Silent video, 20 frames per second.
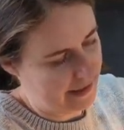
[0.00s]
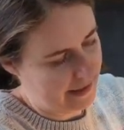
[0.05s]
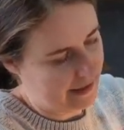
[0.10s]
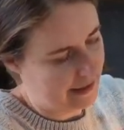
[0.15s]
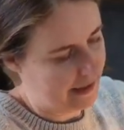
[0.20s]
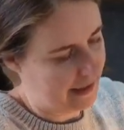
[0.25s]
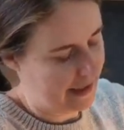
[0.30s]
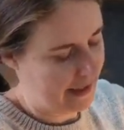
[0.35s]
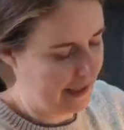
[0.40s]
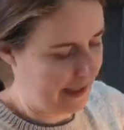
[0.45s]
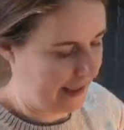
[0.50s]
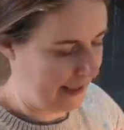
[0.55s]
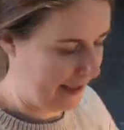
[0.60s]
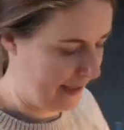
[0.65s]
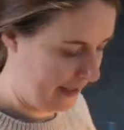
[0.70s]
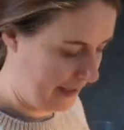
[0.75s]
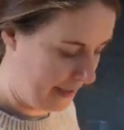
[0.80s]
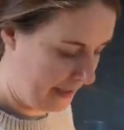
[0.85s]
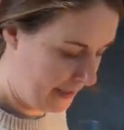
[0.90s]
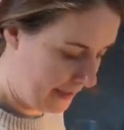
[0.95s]
Okay.
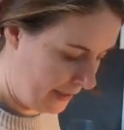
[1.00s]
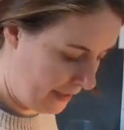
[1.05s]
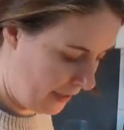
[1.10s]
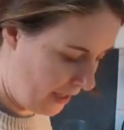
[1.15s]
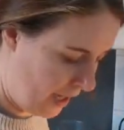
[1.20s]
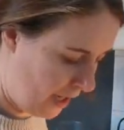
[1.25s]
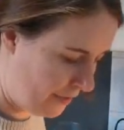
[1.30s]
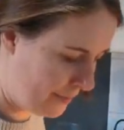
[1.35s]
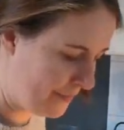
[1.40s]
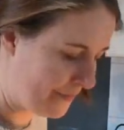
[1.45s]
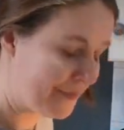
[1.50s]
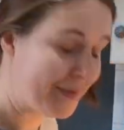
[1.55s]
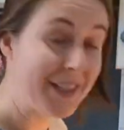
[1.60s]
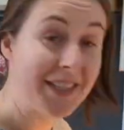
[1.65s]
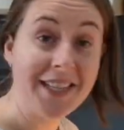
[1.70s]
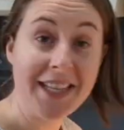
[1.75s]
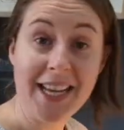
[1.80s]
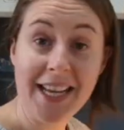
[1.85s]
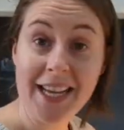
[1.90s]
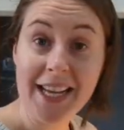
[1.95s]
Oh,
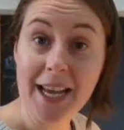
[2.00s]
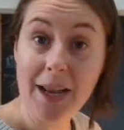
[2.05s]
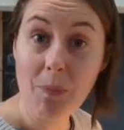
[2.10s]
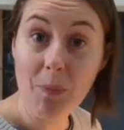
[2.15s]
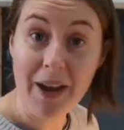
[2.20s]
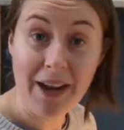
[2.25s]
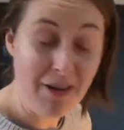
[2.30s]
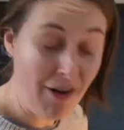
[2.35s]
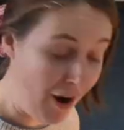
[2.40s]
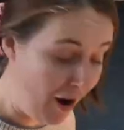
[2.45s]
see, it went